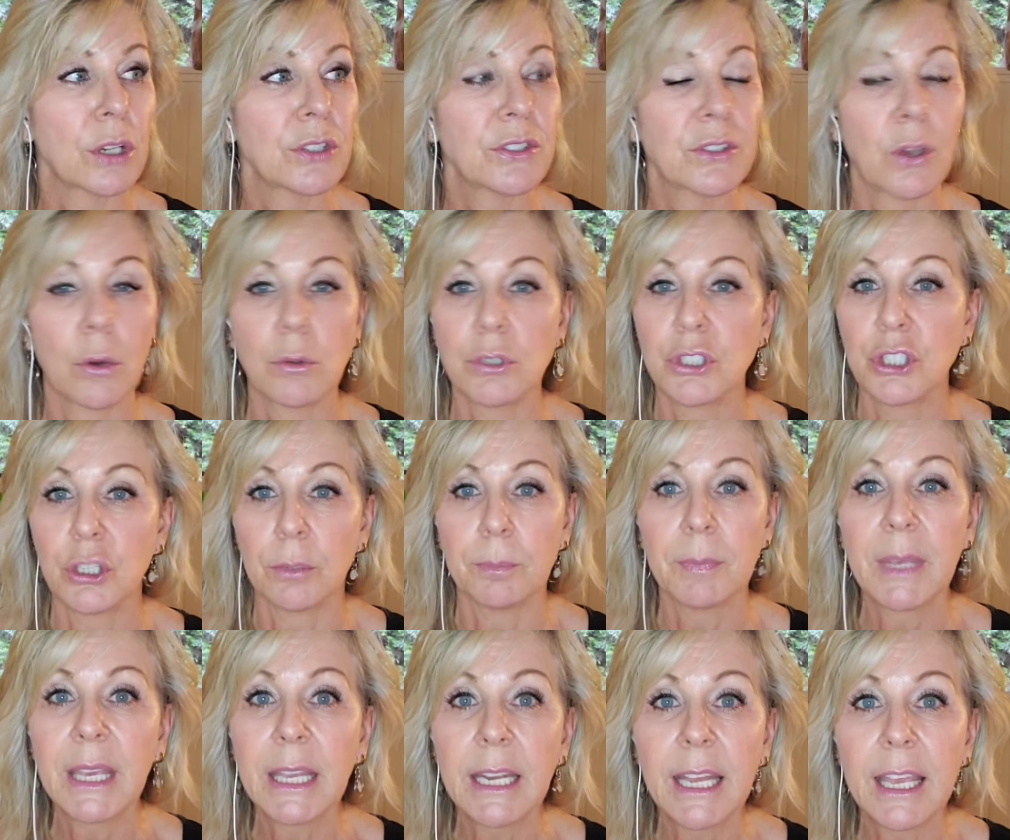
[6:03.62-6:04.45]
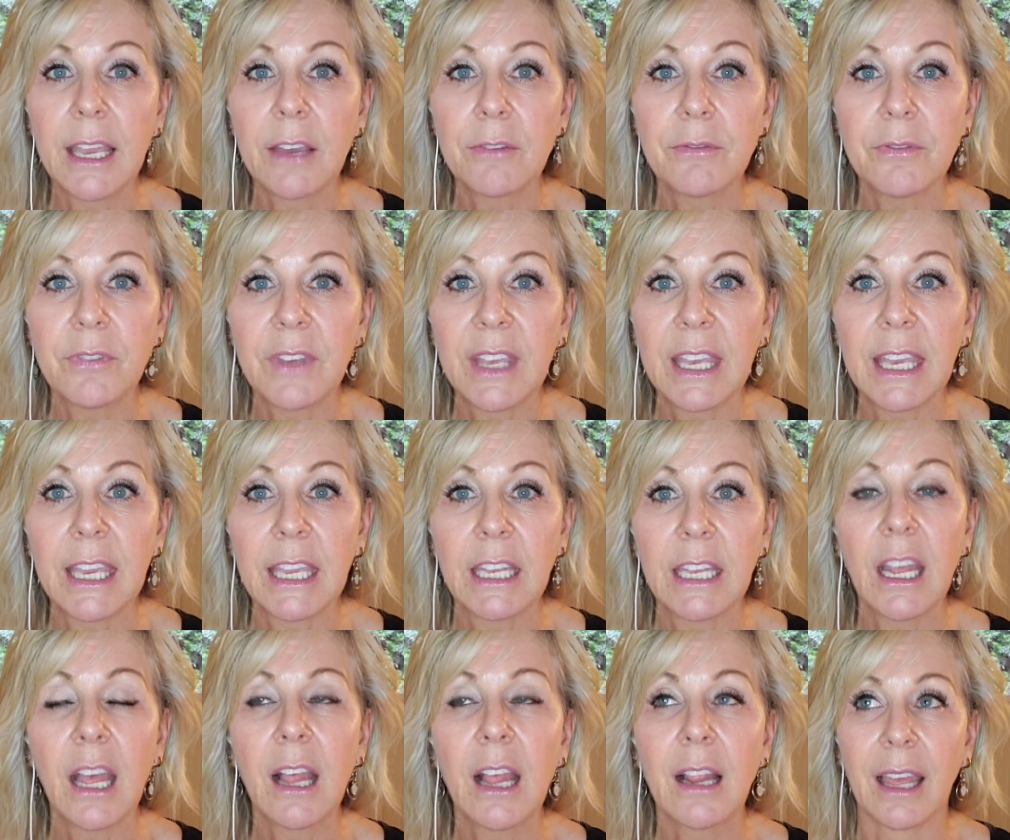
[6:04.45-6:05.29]
social media
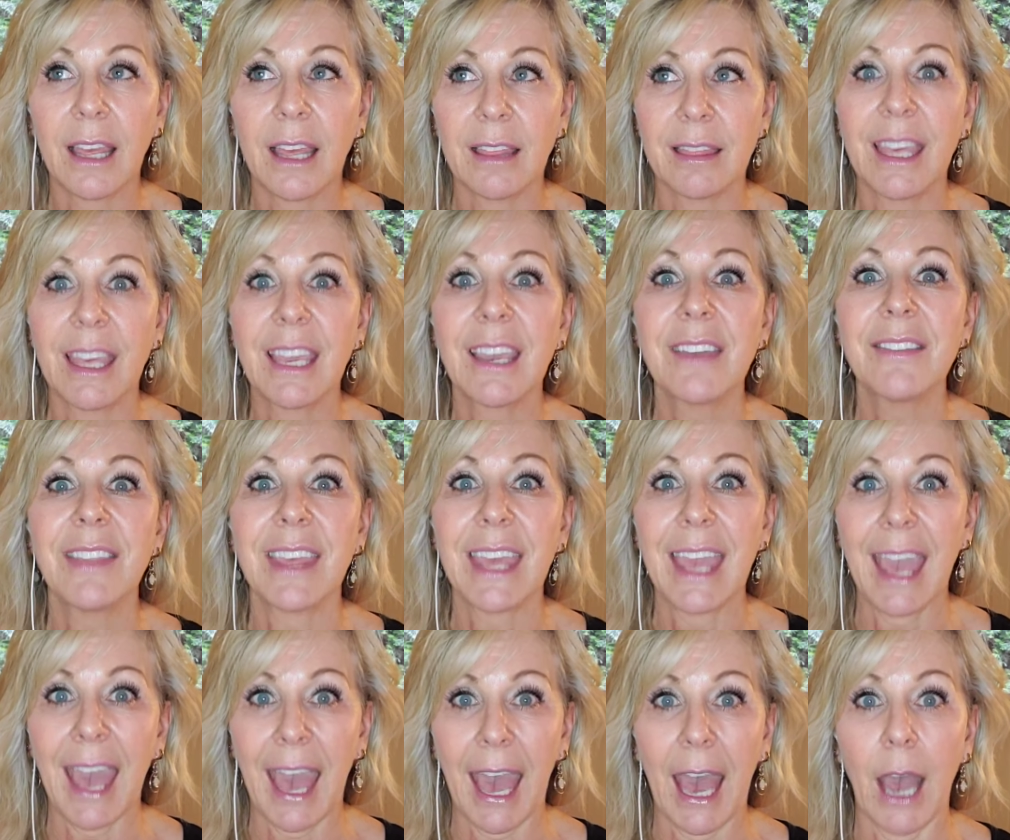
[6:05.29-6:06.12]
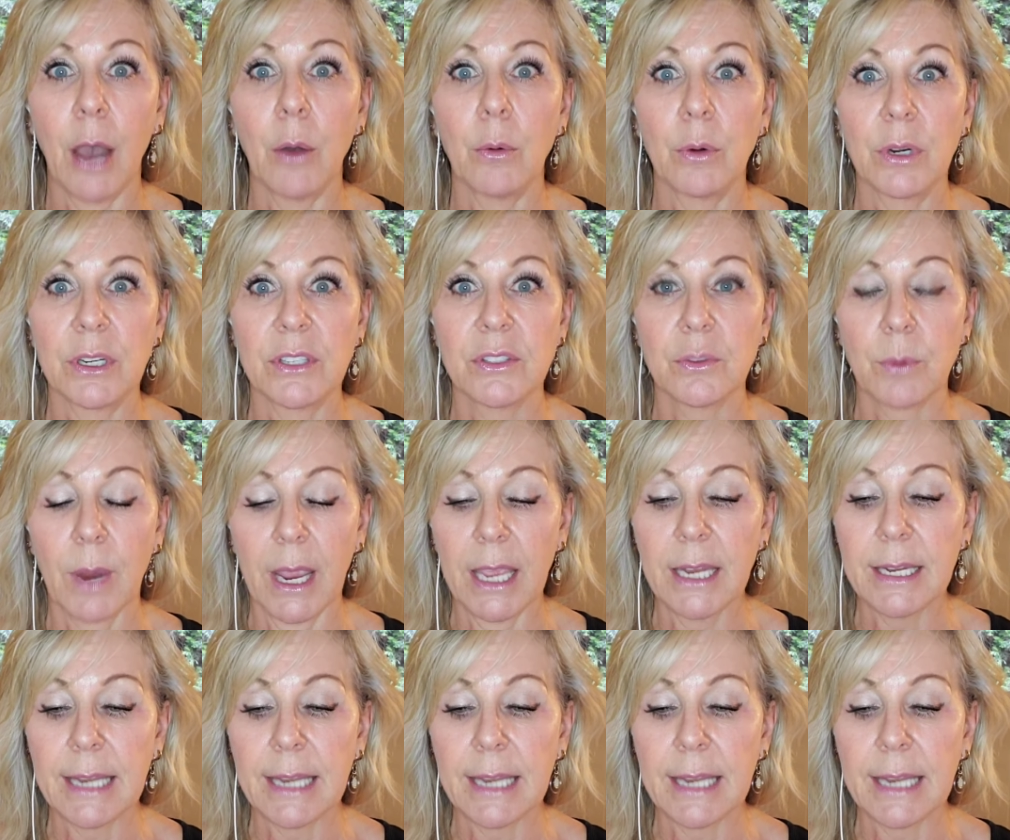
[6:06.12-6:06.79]
feed, like think of the hours, right?